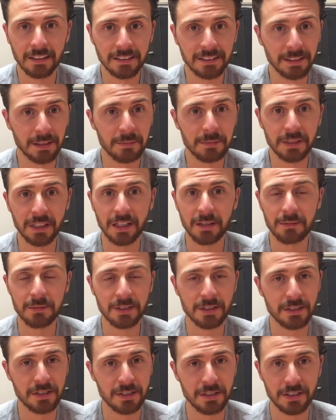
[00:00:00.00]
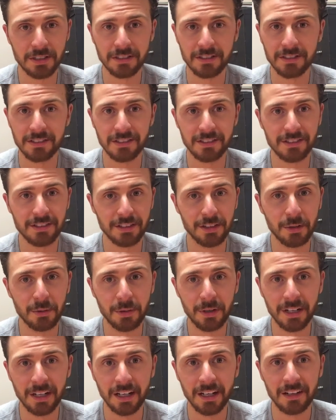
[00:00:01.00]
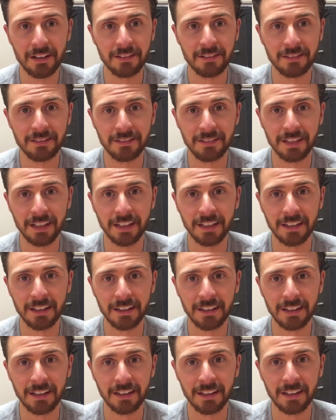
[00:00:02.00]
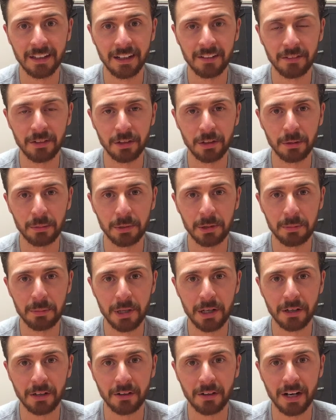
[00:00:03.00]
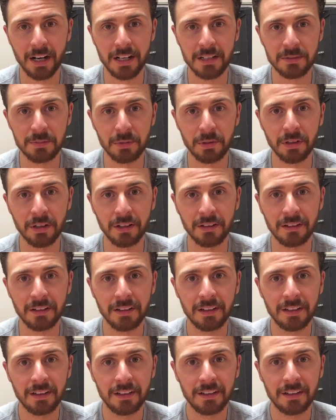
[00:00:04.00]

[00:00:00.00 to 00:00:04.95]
sometimes it's just slowing down and having a little bit better grasp on